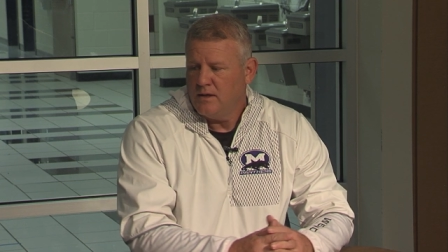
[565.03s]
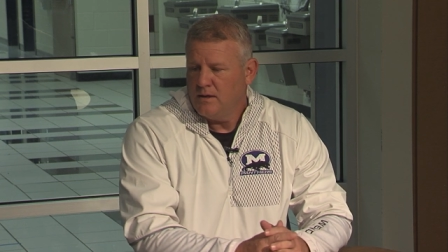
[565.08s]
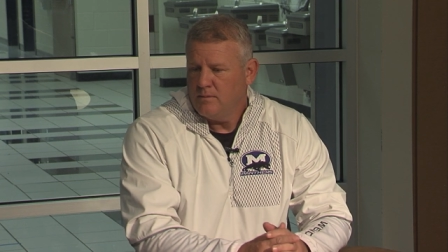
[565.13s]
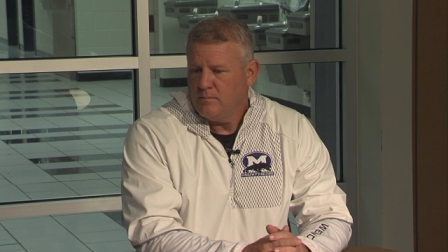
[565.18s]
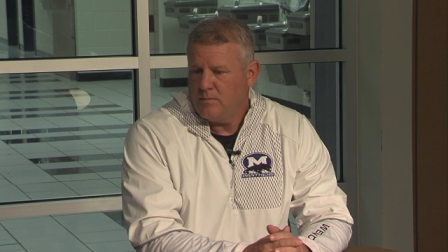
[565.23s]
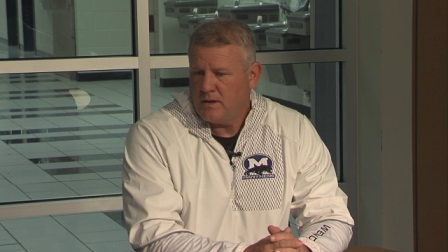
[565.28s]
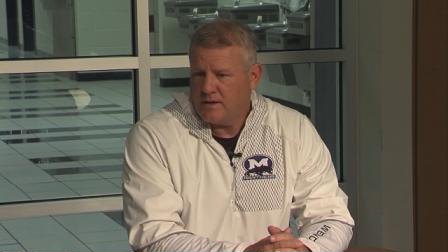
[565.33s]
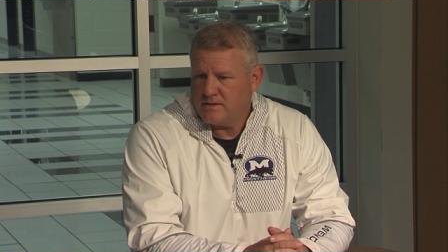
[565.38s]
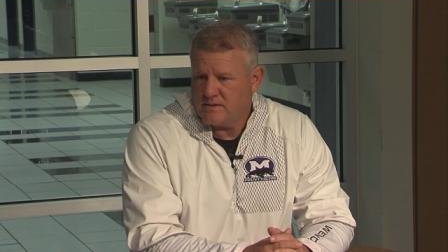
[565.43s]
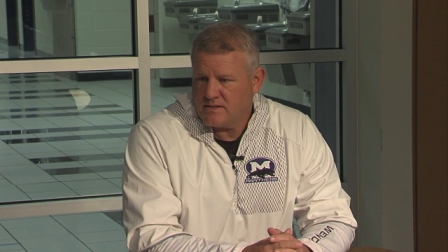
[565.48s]

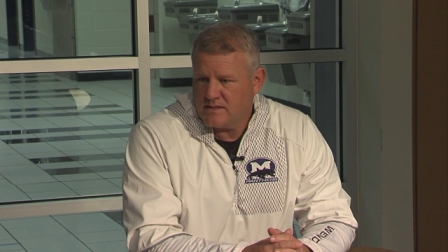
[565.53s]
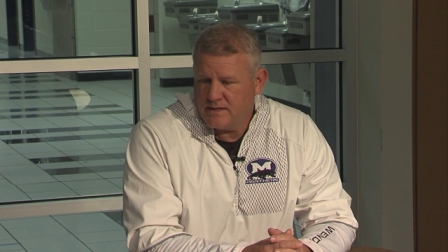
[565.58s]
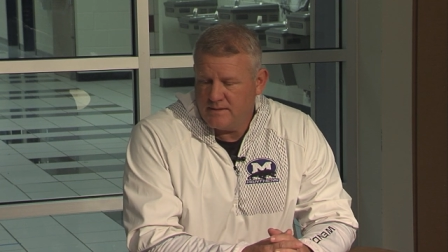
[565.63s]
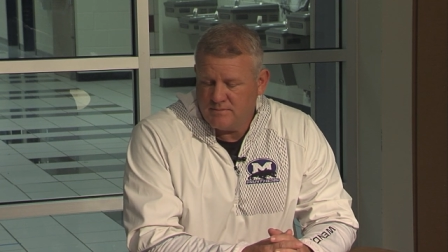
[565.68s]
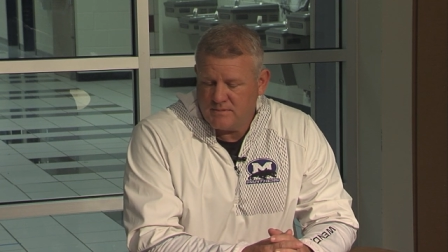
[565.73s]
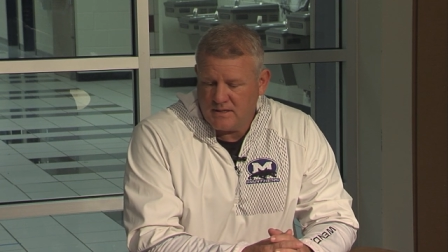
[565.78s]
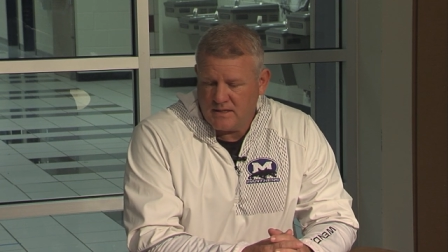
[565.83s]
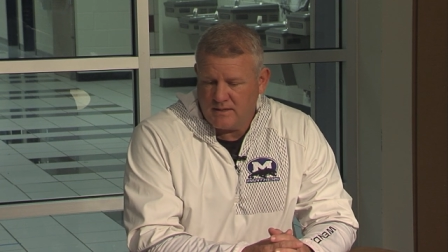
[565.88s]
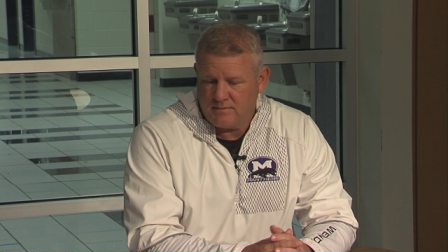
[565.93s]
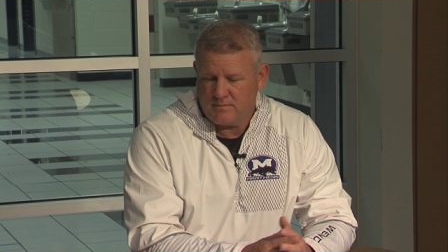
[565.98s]
but at the
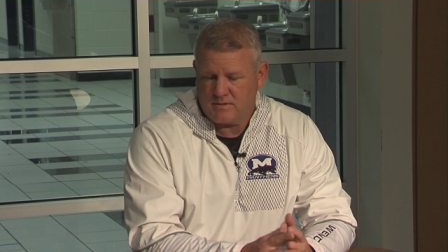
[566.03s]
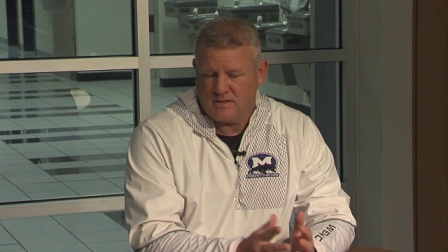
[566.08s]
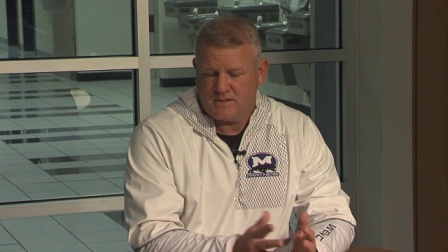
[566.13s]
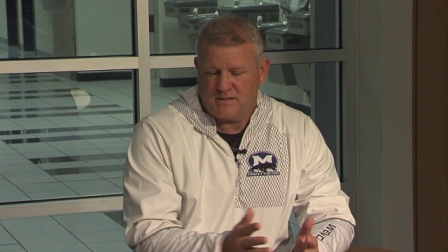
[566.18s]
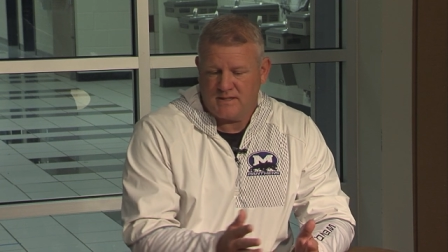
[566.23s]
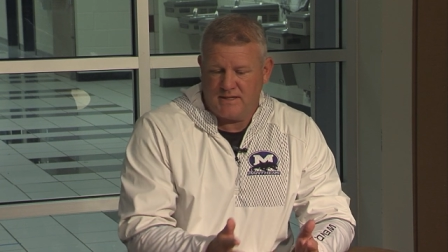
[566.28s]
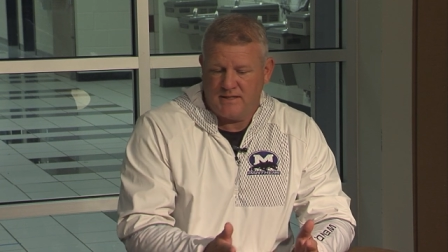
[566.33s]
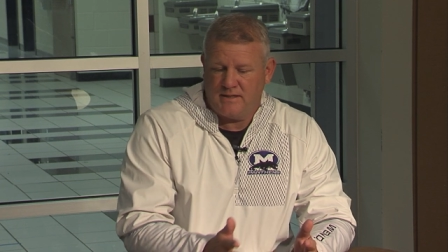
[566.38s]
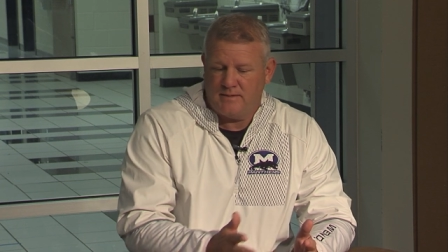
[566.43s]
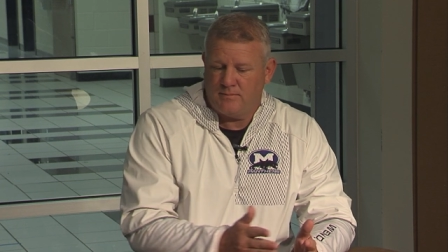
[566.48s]
same time
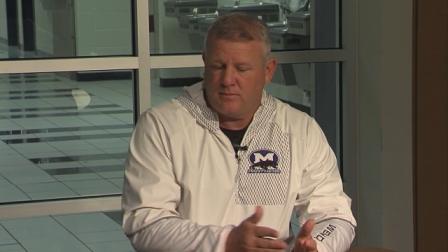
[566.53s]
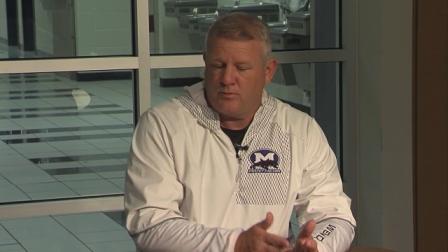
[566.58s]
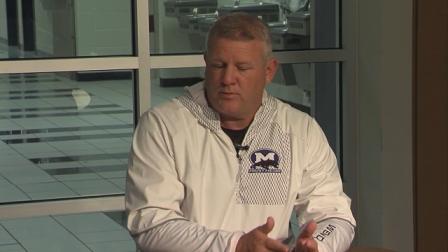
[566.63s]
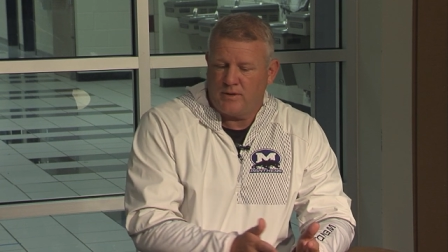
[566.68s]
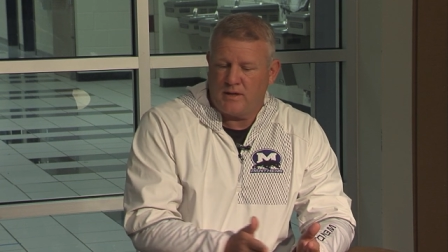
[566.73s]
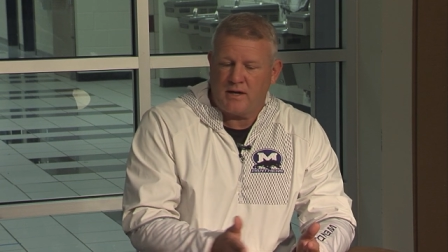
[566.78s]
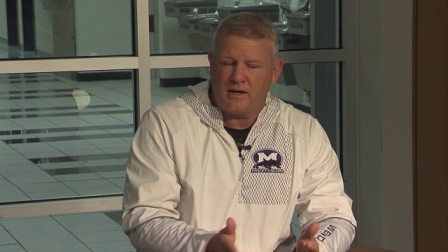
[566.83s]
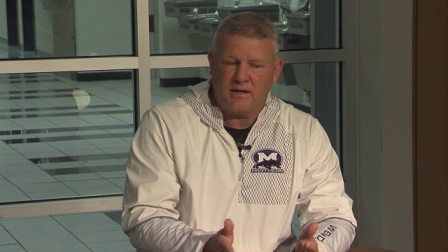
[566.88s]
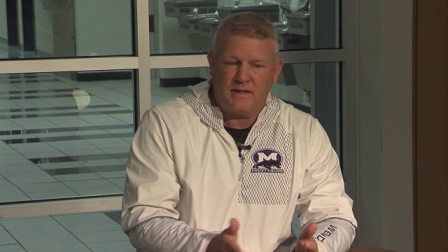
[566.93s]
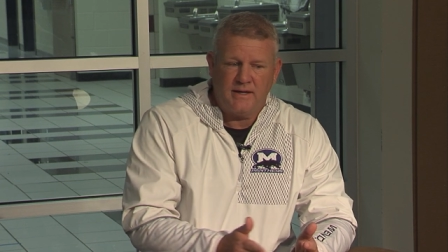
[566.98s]
contain him, but we
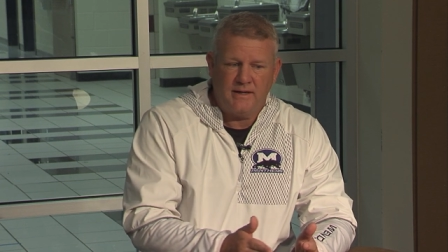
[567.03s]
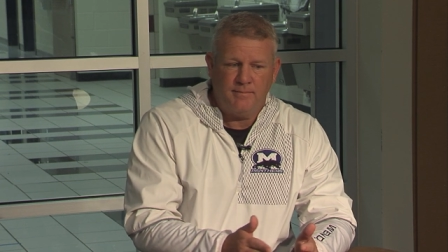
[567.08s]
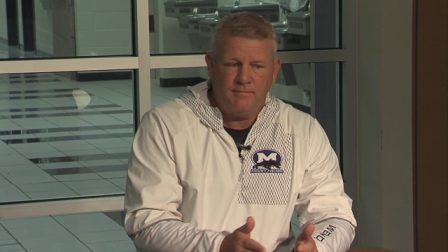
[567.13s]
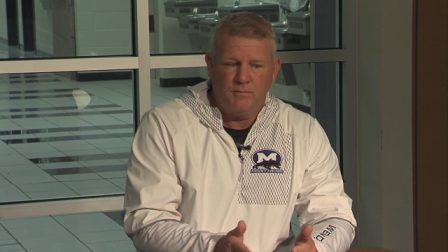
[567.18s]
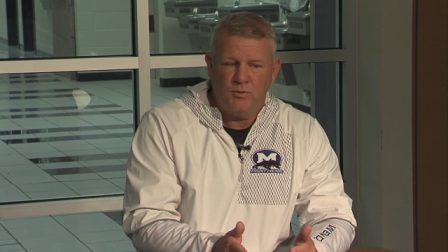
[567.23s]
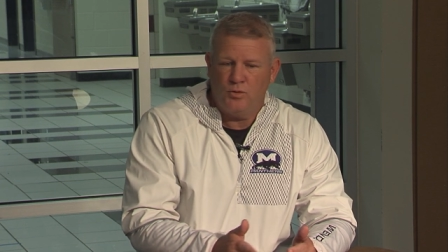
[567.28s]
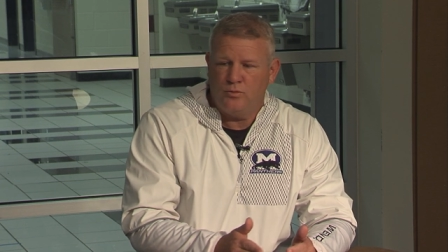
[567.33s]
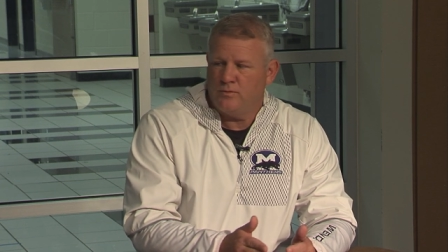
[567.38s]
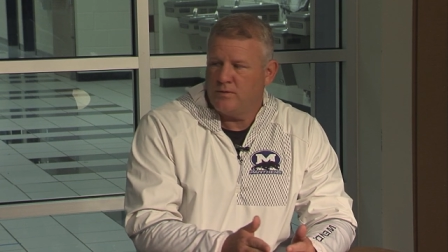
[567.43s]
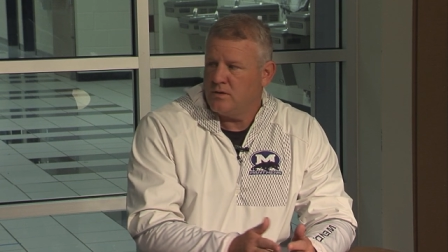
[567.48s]
got to get
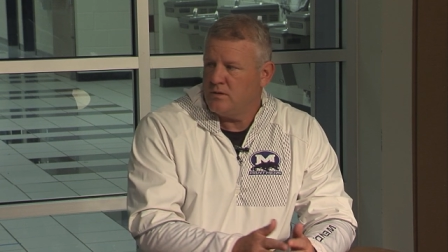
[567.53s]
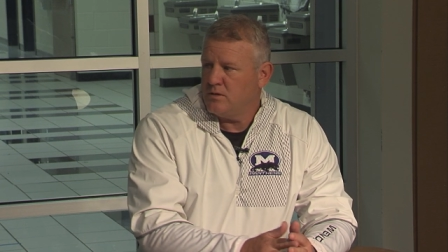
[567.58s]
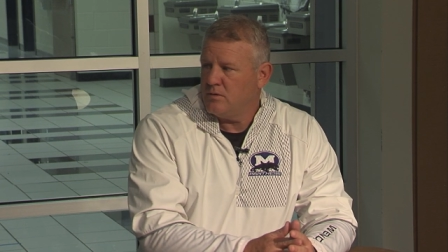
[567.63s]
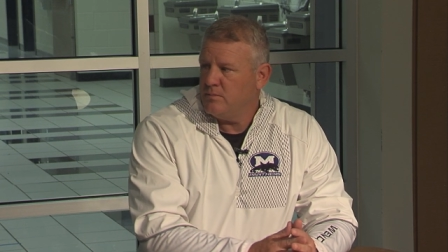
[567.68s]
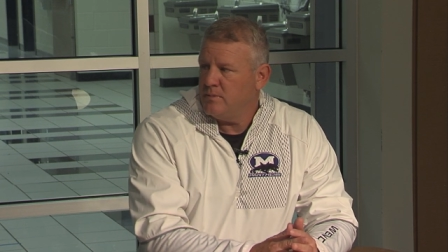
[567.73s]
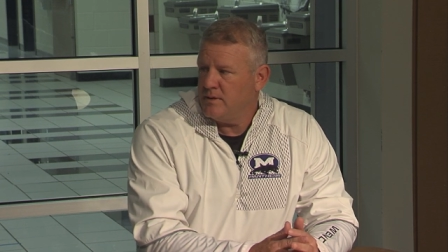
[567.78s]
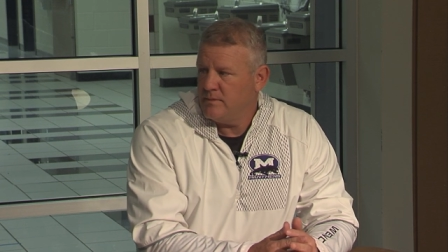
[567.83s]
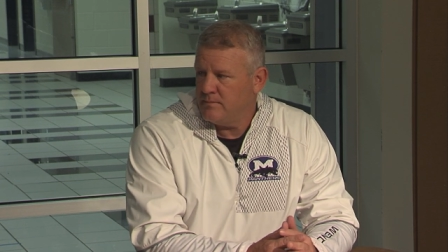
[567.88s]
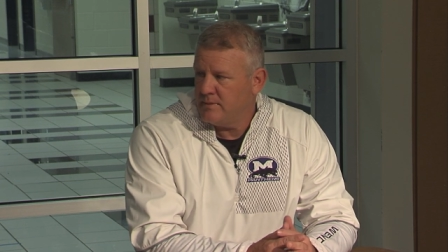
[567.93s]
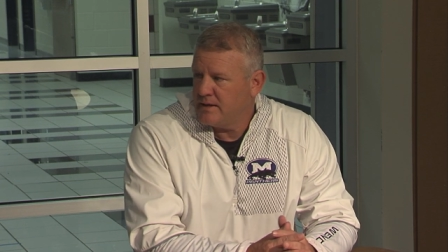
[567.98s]
him moving a
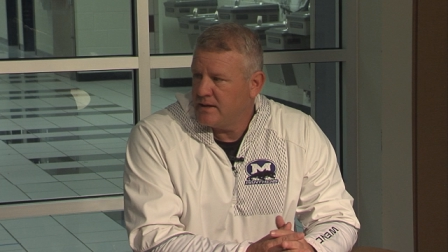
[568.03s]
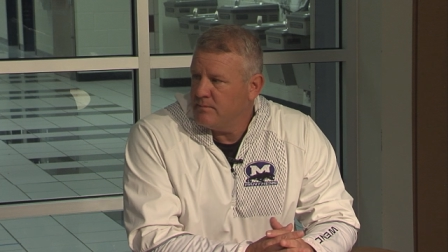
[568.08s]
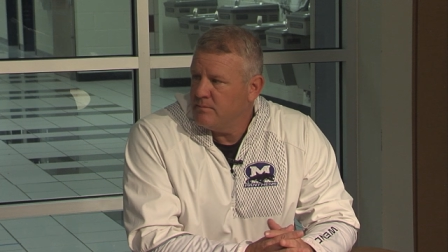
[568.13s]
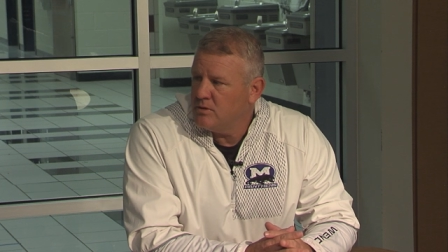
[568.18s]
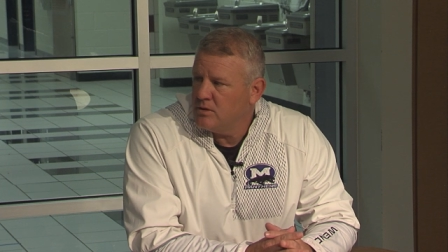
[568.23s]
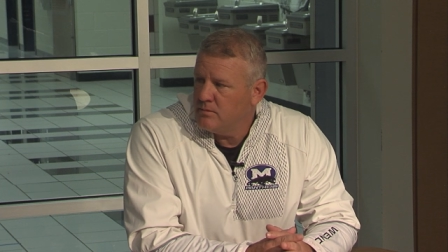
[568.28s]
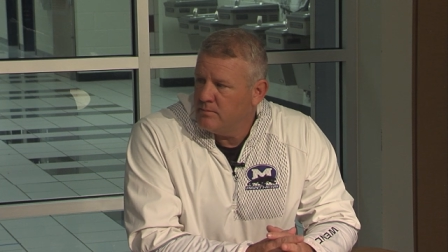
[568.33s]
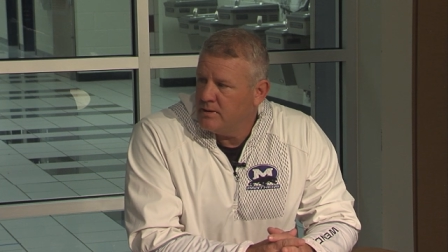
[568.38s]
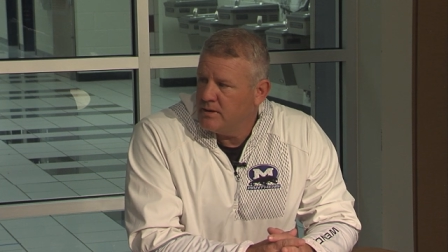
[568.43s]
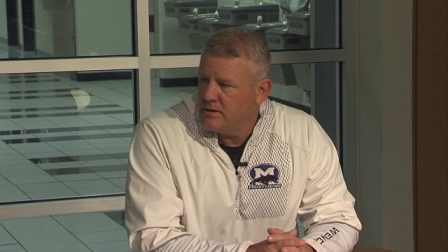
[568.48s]
little bit and make him
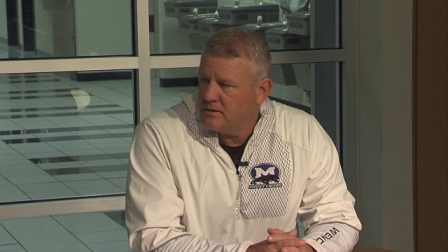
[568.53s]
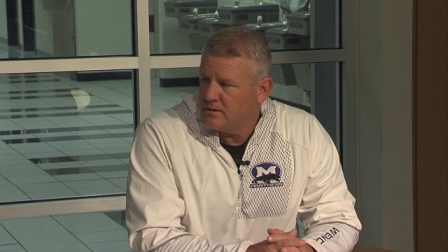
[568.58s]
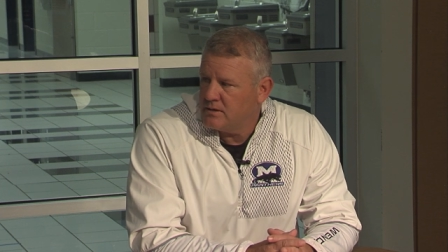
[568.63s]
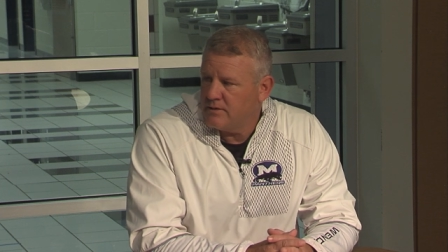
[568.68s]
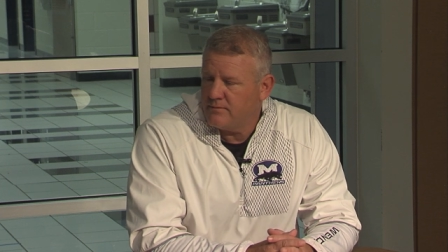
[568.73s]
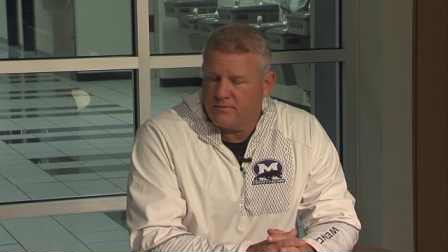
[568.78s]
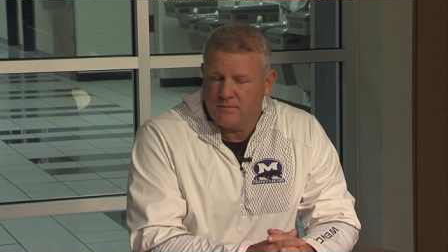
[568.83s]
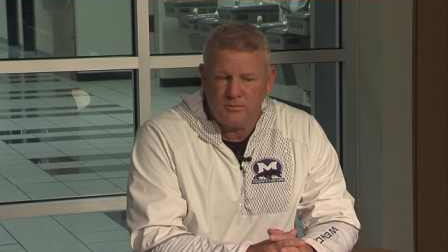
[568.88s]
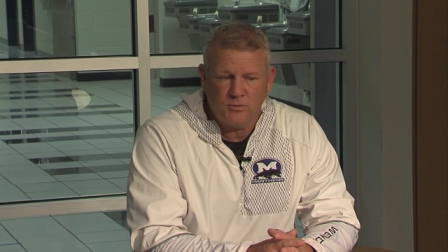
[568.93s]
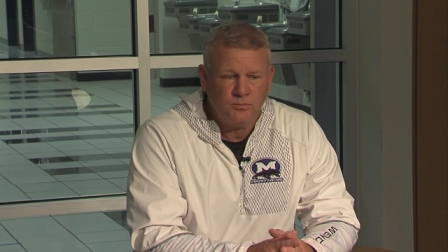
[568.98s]
a little bit
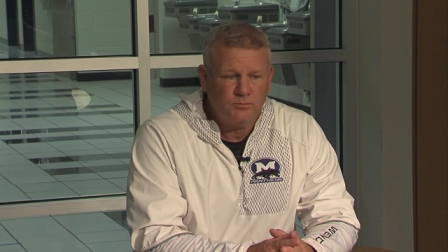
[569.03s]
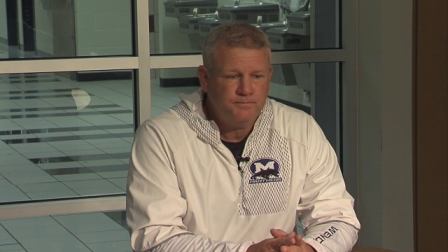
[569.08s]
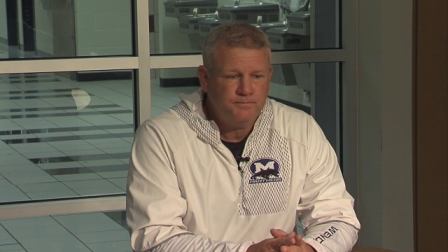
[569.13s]
uncomfortable.